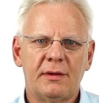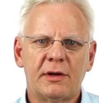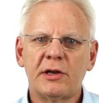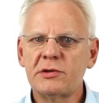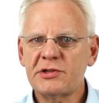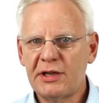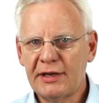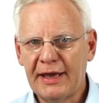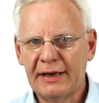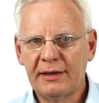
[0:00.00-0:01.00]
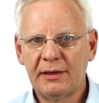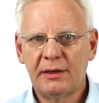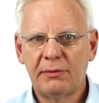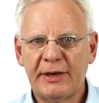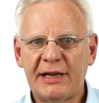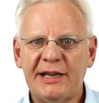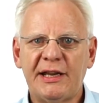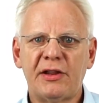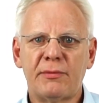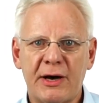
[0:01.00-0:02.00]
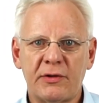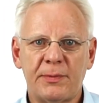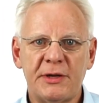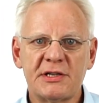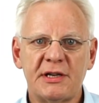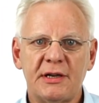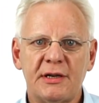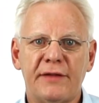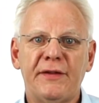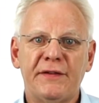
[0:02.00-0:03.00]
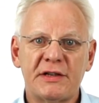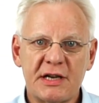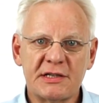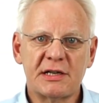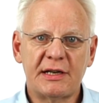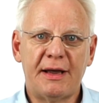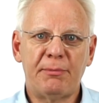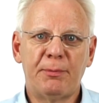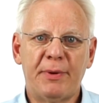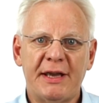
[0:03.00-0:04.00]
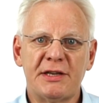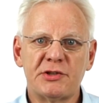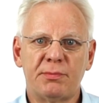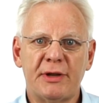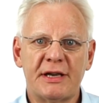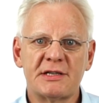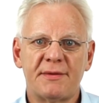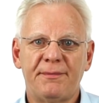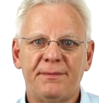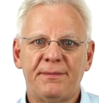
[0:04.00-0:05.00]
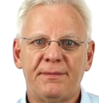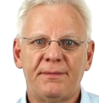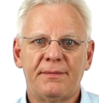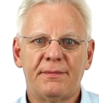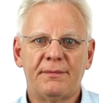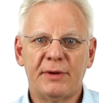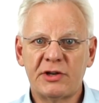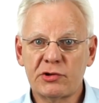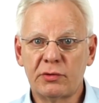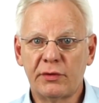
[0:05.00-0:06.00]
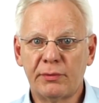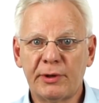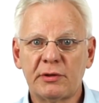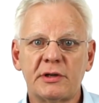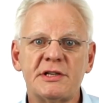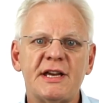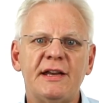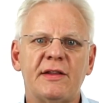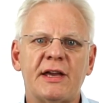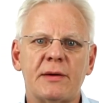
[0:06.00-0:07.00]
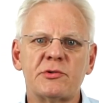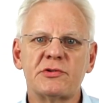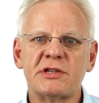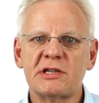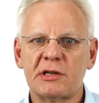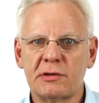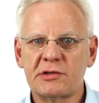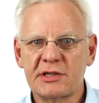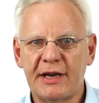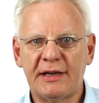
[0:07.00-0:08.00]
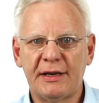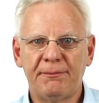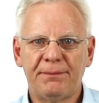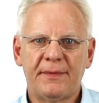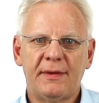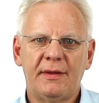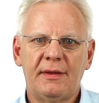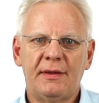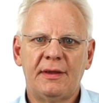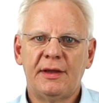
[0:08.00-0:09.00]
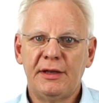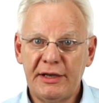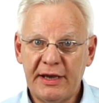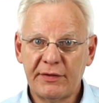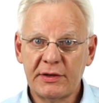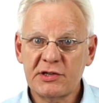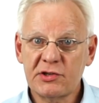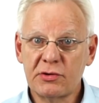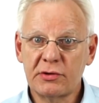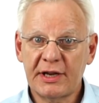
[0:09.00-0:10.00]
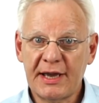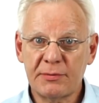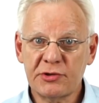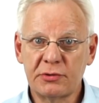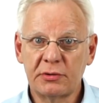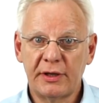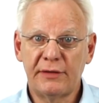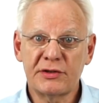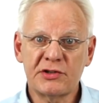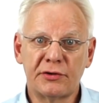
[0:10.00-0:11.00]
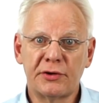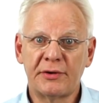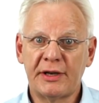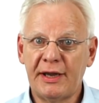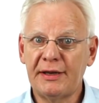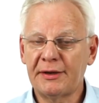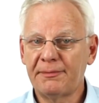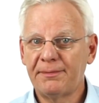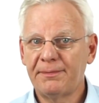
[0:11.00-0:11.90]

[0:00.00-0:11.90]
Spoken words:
Close the inhaler by clicking the mouthpiece and then the dust cap back into place. Make sure that the bottle containing the capsules is closed tightly. Never store a capsule in the Zonda inhaler.